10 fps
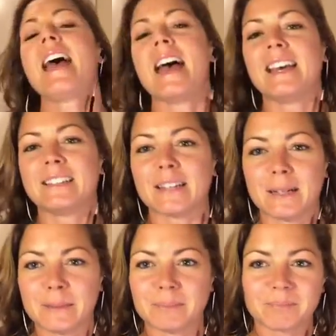
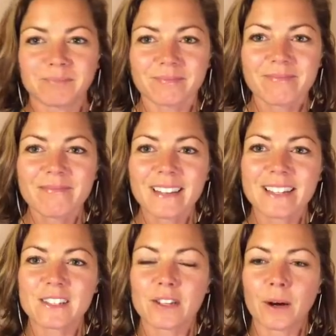And
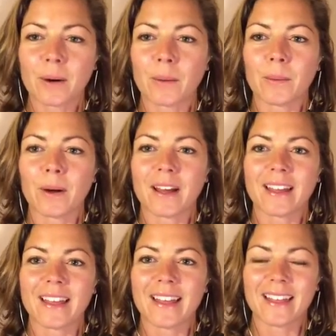so
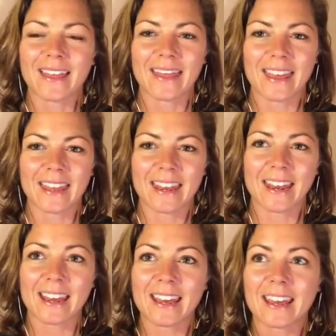
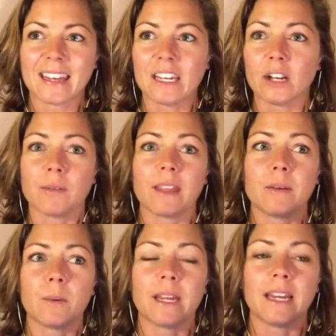then
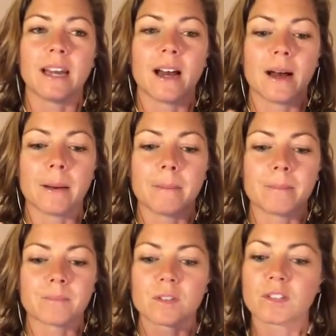we,
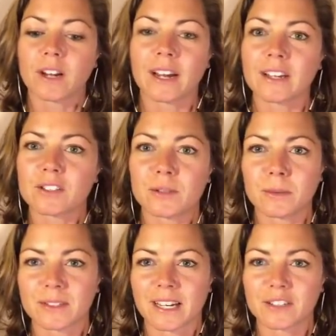sorry, I got
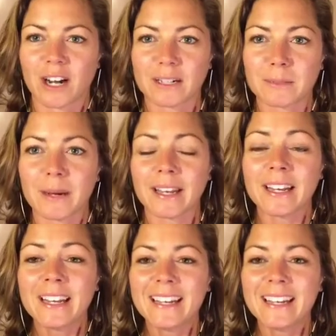super sidetracked, but